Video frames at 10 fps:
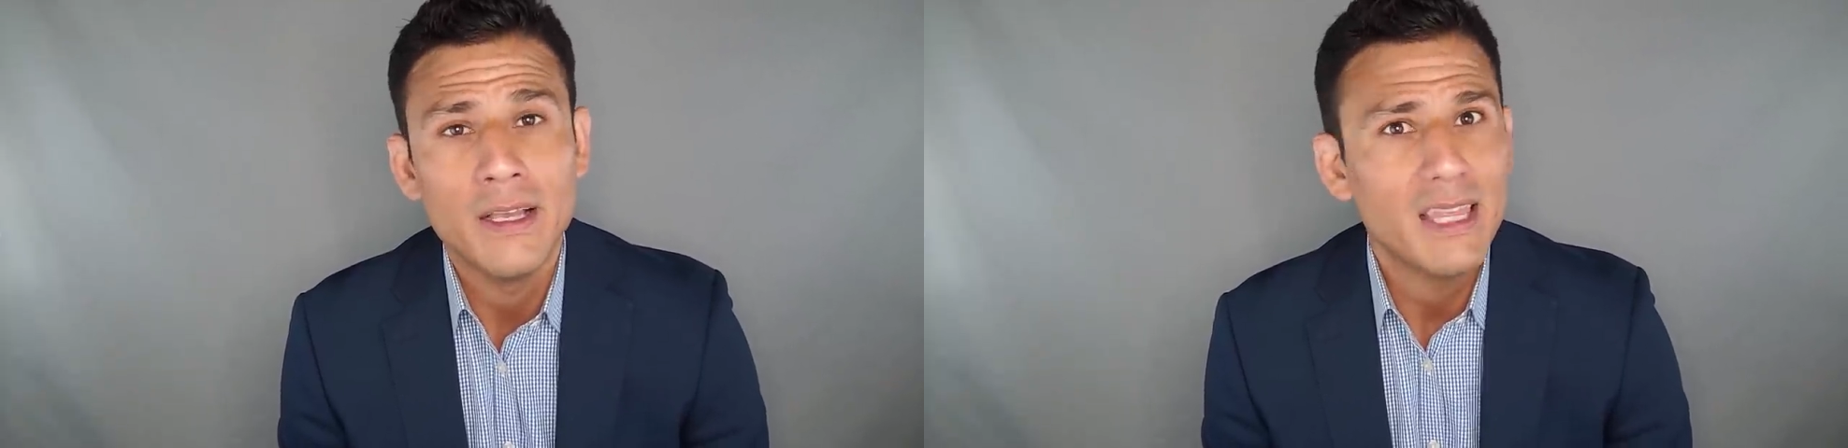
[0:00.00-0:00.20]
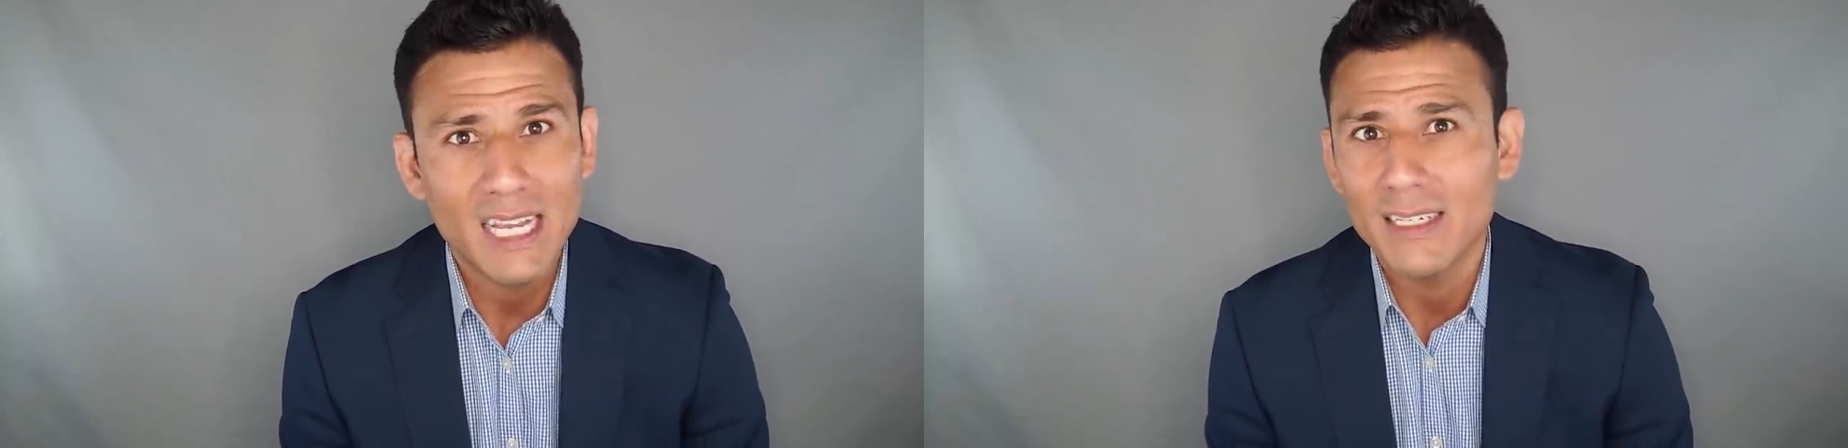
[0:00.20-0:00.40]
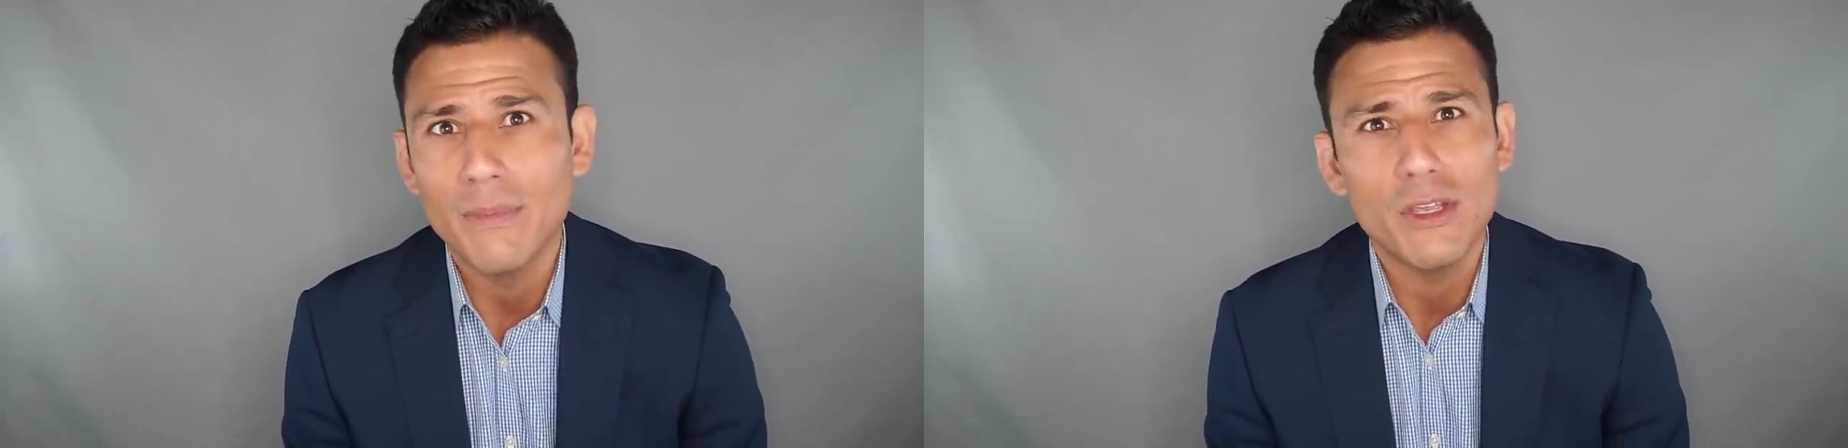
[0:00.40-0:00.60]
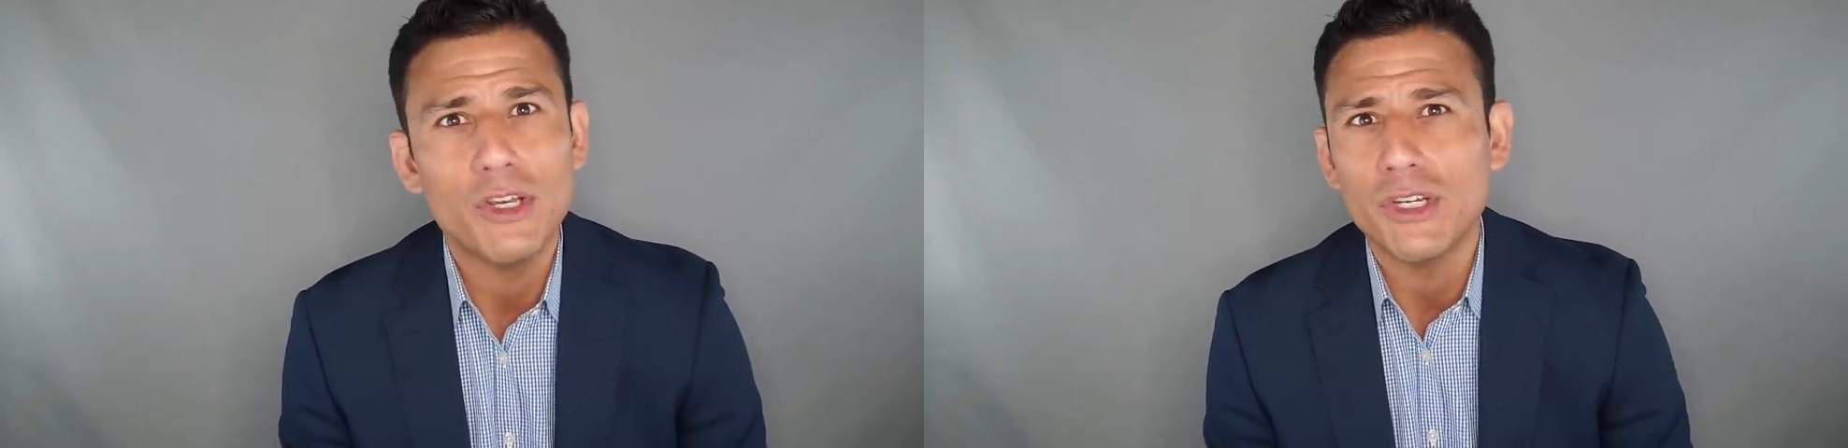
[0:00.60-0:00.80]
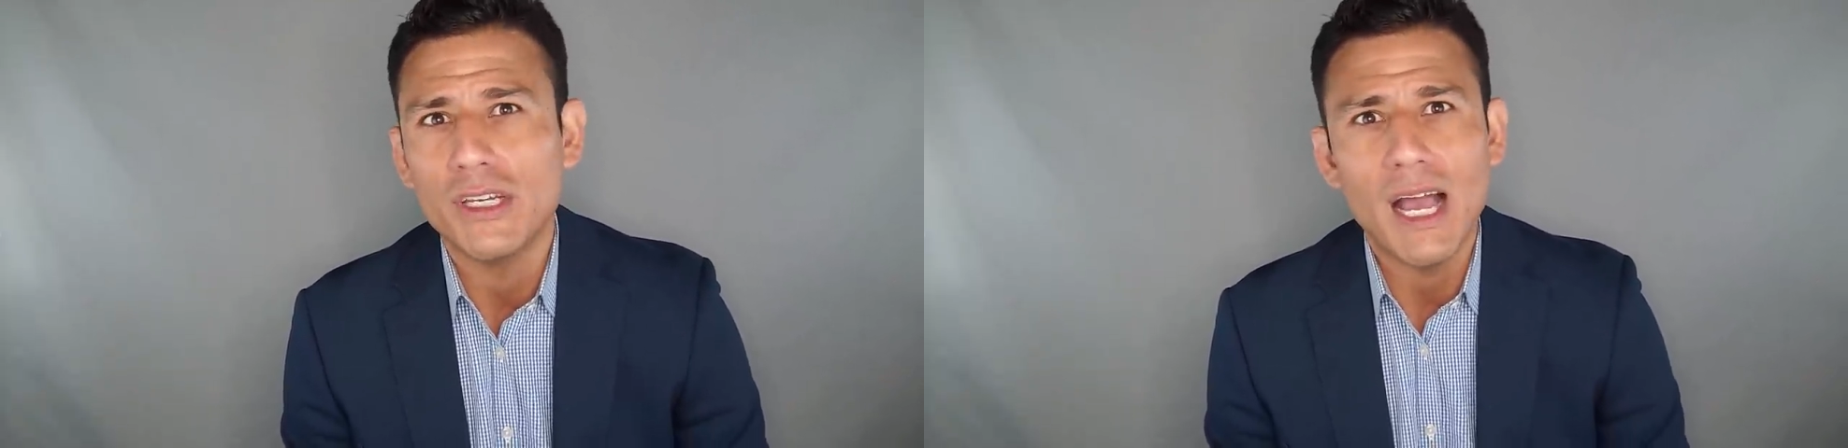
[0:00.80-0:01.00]
That's something you
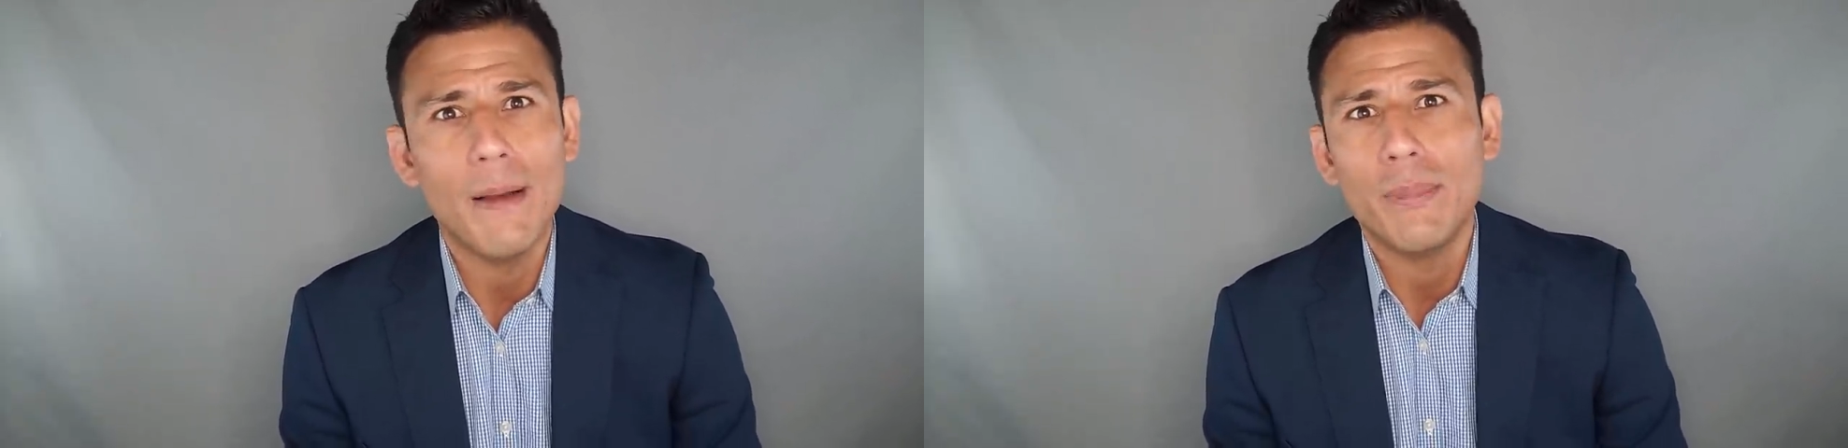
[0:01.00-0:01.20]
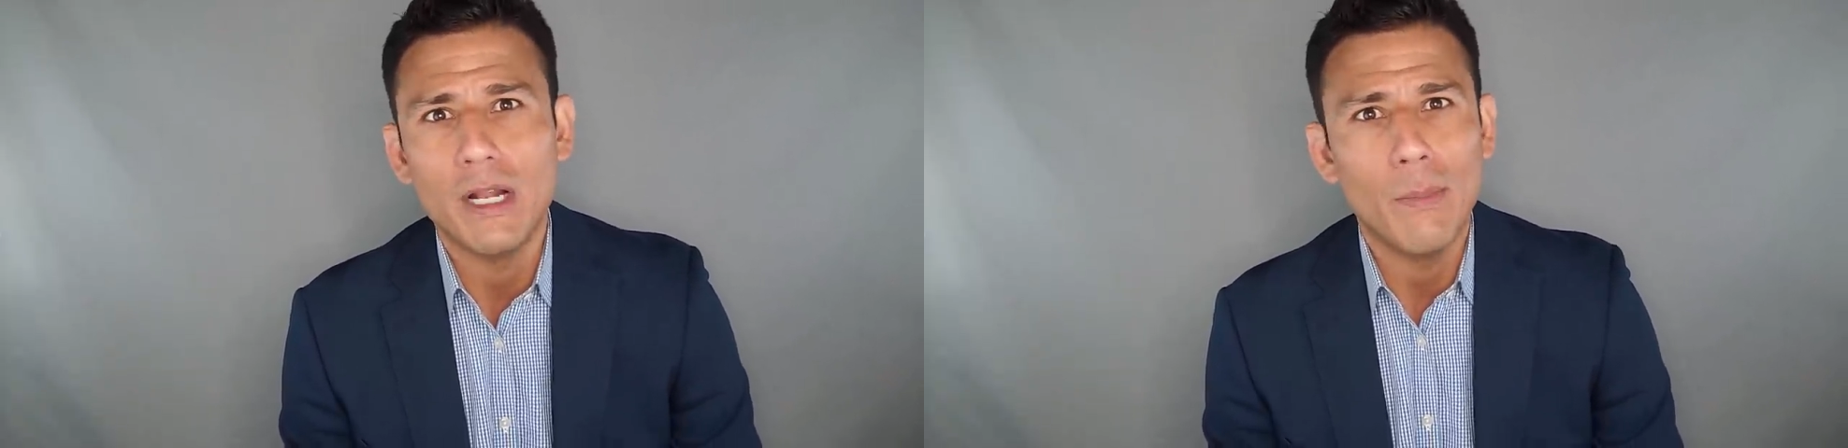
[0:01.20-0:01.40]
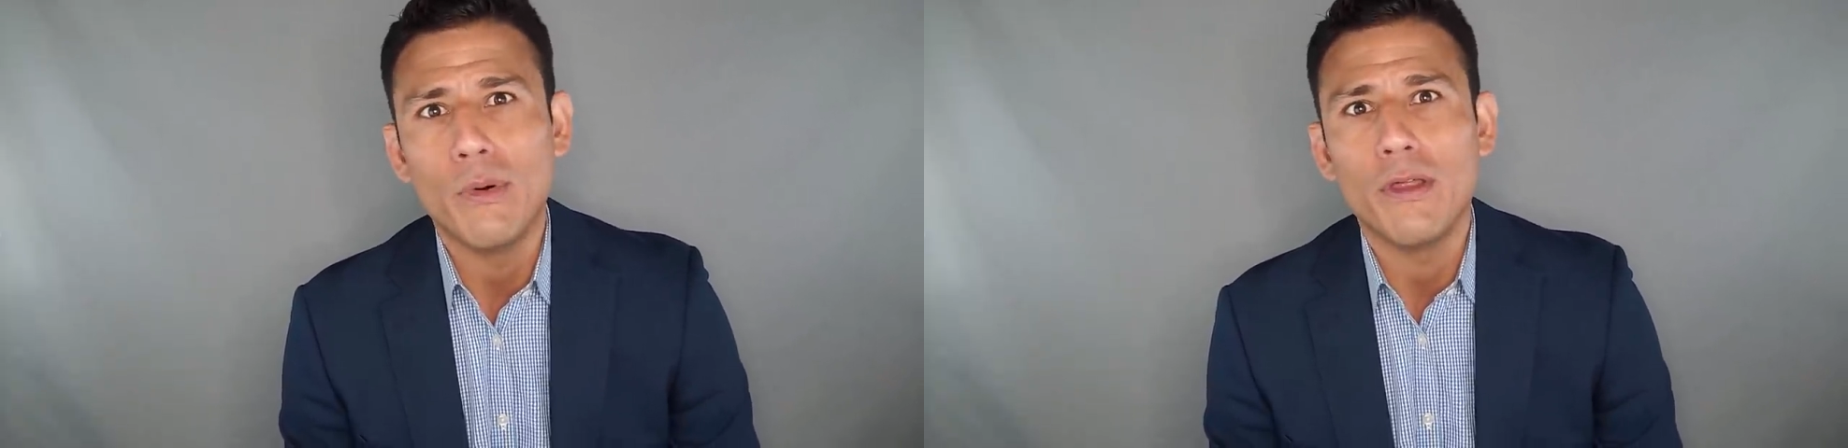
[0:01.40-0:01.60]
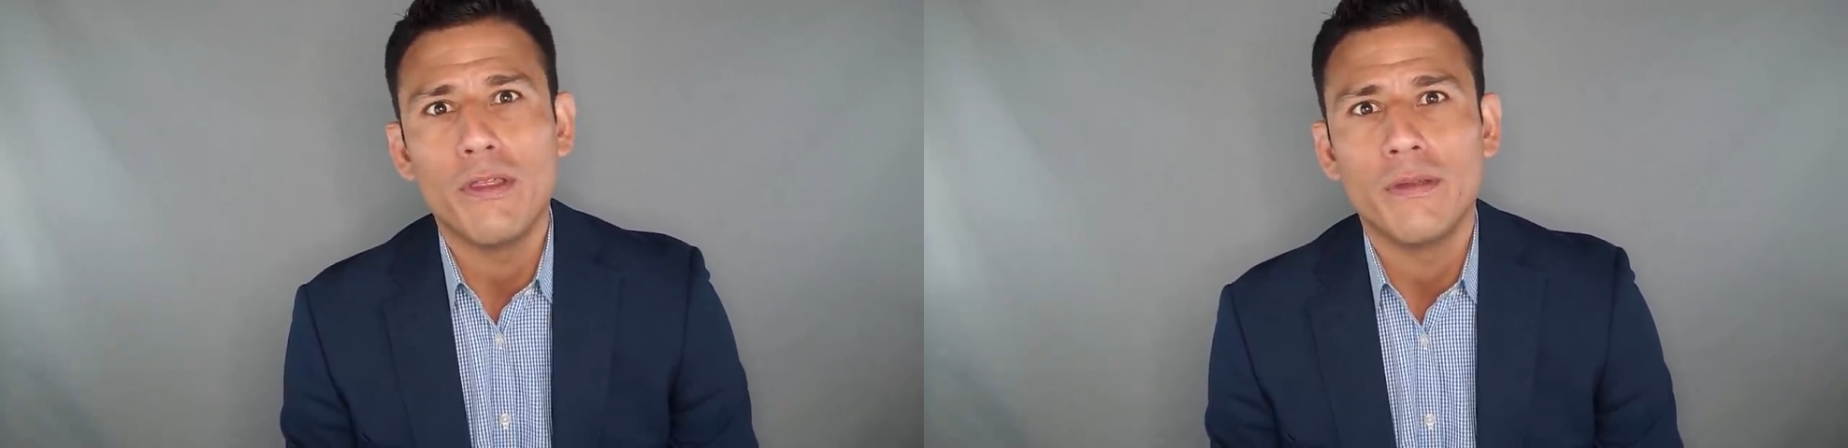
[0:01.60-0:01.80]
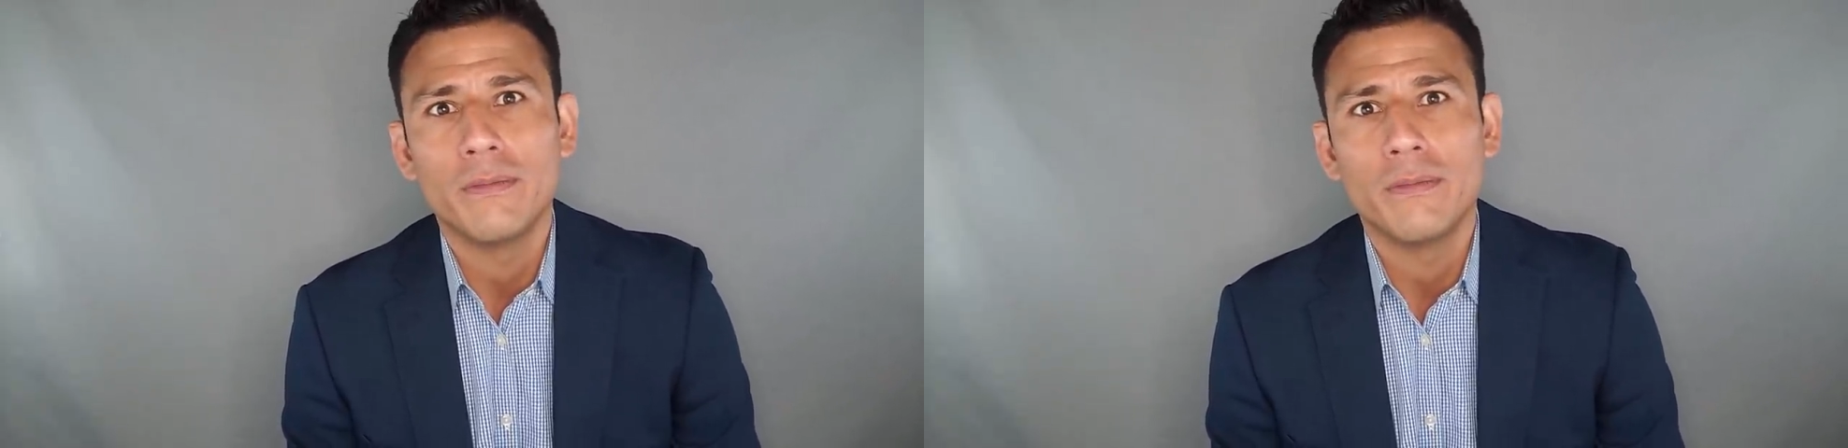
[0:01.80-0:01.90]
should not put up with.